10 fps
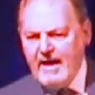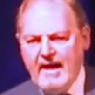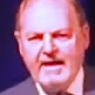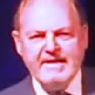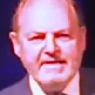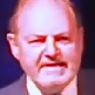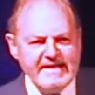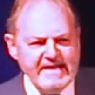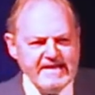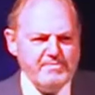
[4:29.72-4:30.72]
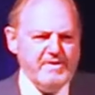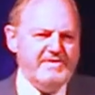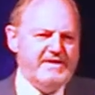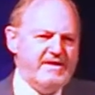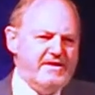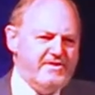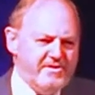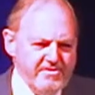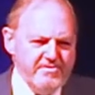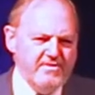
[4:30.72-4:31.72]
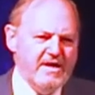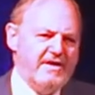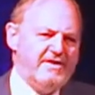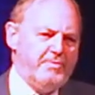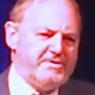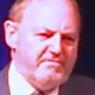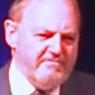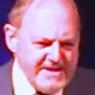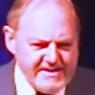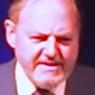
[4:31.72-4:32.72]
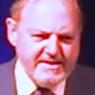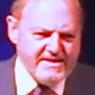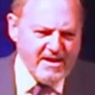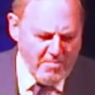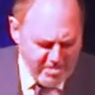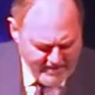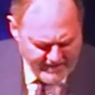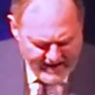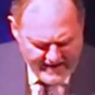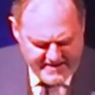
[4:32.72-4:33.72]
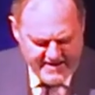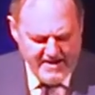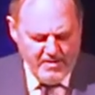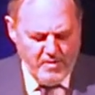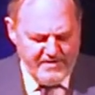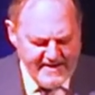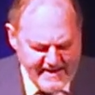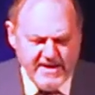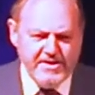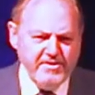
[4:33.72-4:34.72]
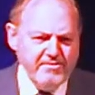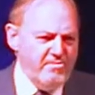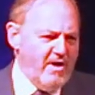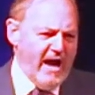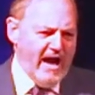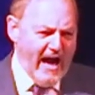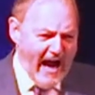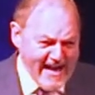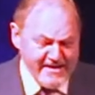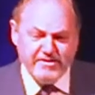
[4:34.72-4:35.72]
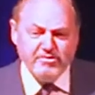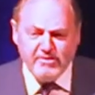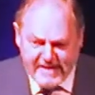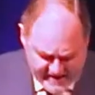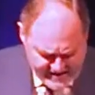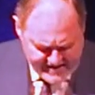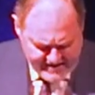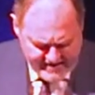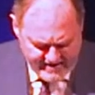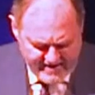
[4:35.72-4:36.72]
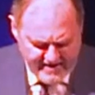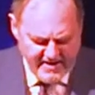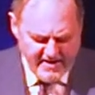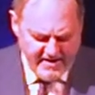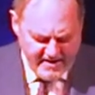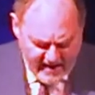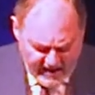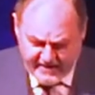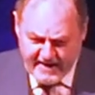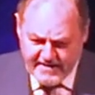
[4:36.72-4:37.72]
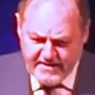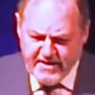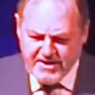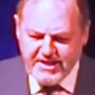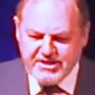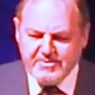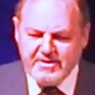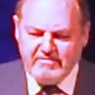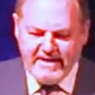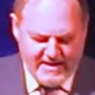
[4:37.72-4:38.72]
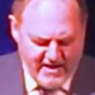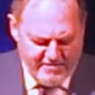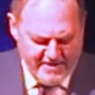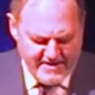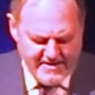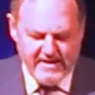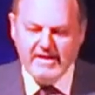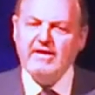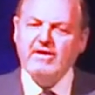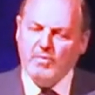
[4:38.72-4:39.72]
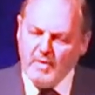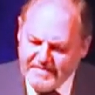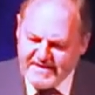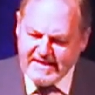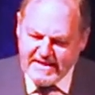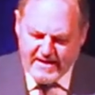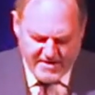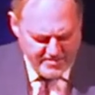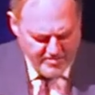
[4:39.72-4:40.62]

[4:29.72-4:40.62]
And indeed, with the EU, there was a recent example of that, with the EU and Greece, and the negotiations with the Greek government. We've seen that